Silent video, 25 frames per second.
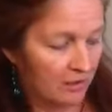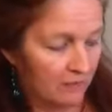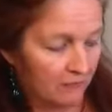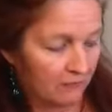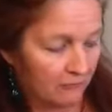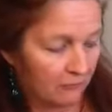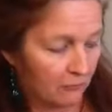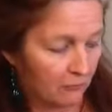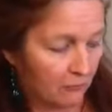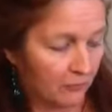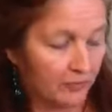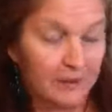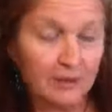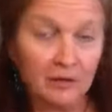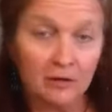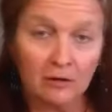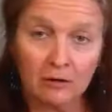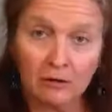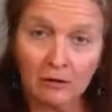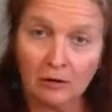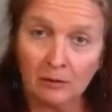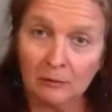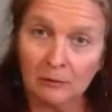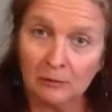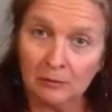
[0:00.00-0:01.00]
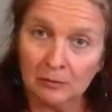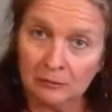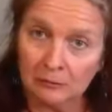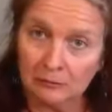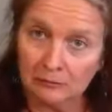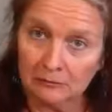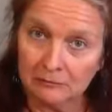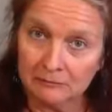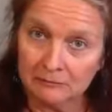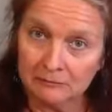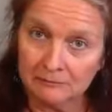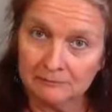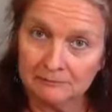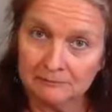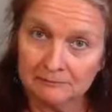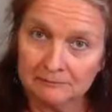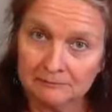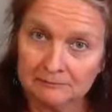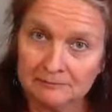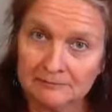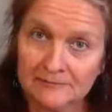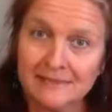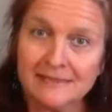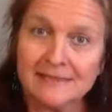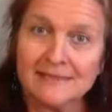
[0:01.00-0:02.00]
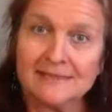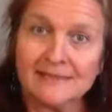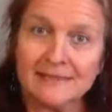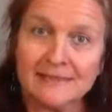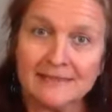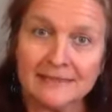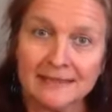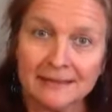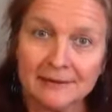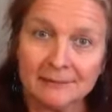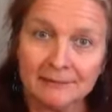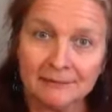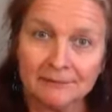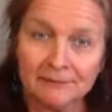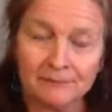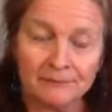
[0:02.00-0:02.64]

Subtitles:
for the arm bone to sit in.